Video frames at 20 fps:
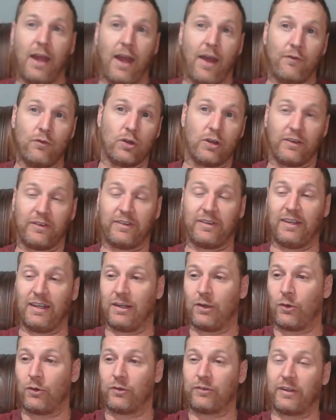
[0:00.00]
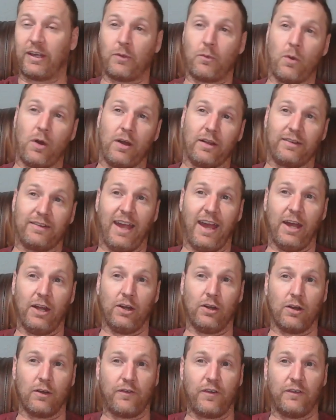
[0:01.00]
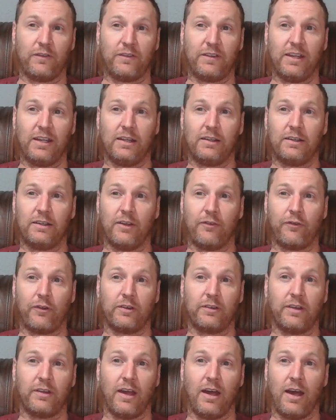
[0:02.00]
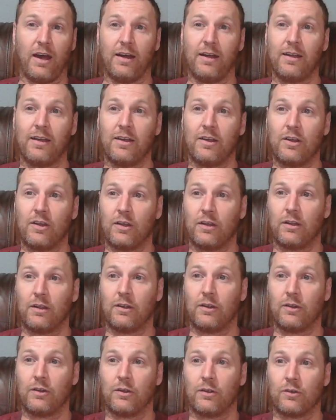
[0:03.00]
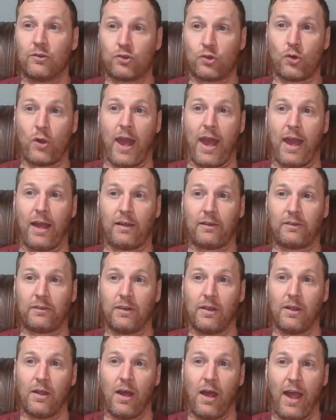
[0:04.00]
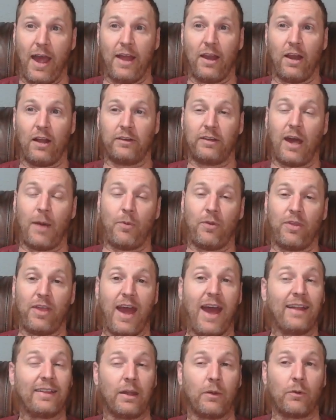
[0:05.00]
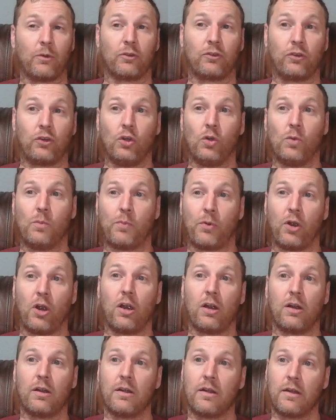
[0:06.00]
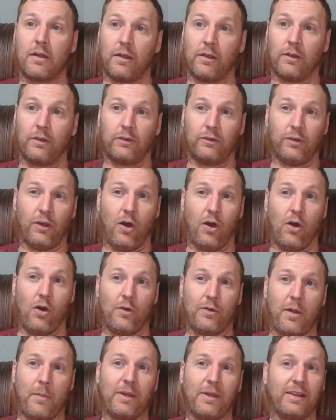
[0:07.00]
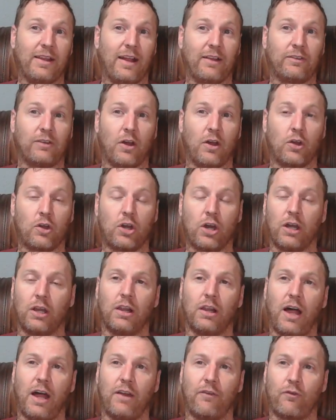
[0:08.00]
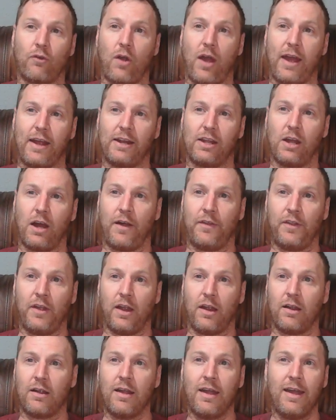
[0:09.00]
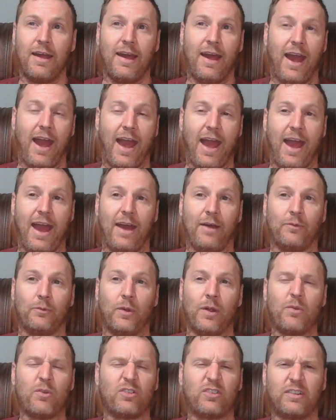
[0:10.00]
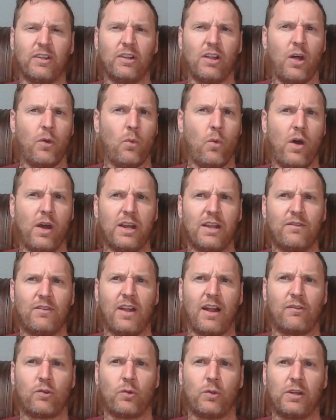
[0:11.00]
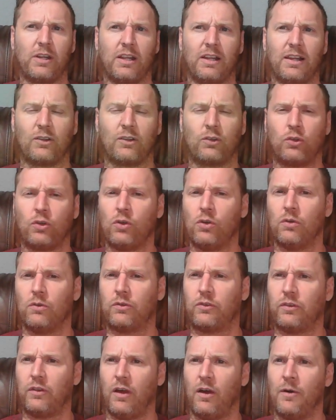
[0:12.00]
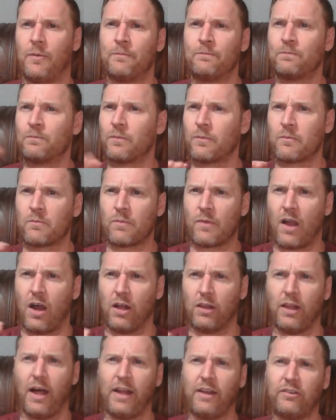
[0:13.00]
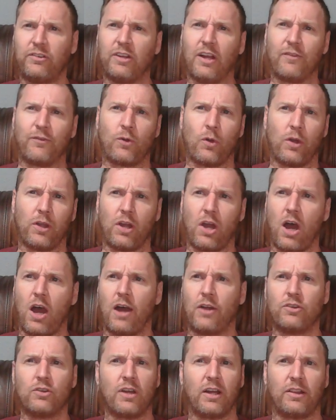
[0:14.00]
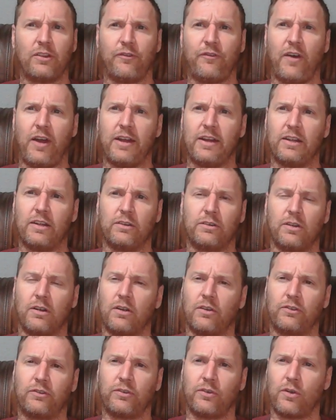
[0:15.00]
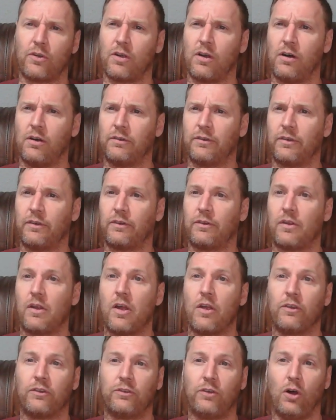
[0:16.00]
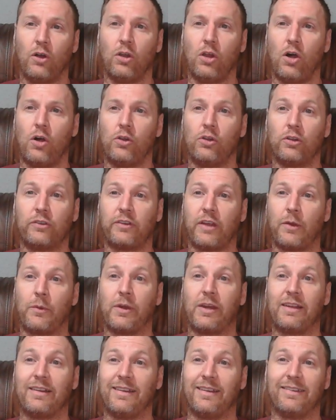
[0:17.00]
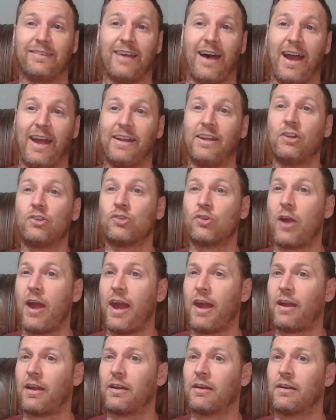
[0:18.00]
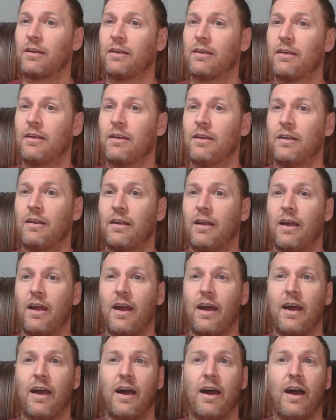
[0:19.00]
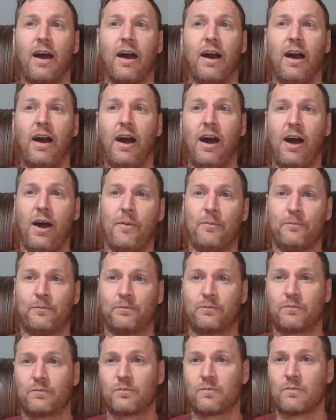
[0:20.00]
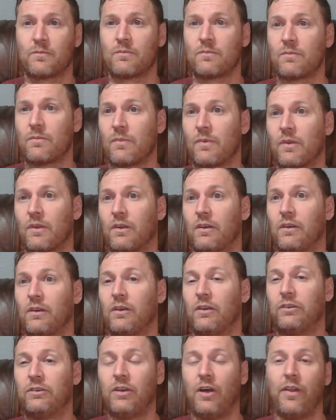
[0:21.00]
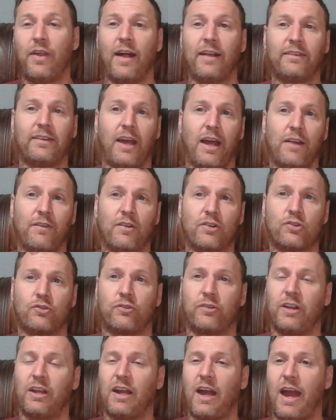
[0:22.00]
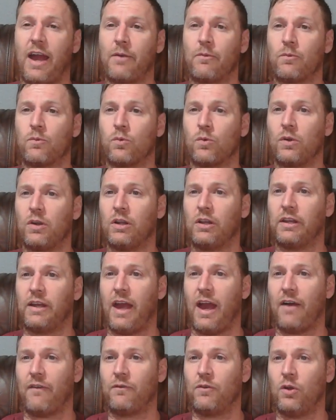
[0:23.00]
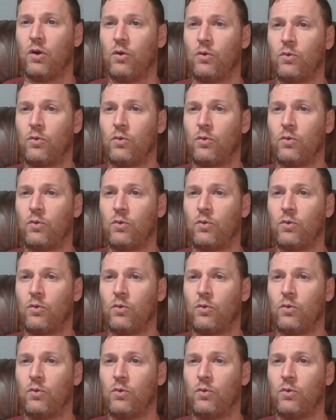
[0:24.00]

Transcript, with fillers: If you could see, there was like what 10 or 15 different uh, tracks, and on top of that, there was two per. So I mean, that's a good lot of variety on there. And we were still on one even after we did two. So a lot of stuff going on. You got the fighting enduro solo. Solo looks like we can design a track um, so that's kind of interesting. I really have no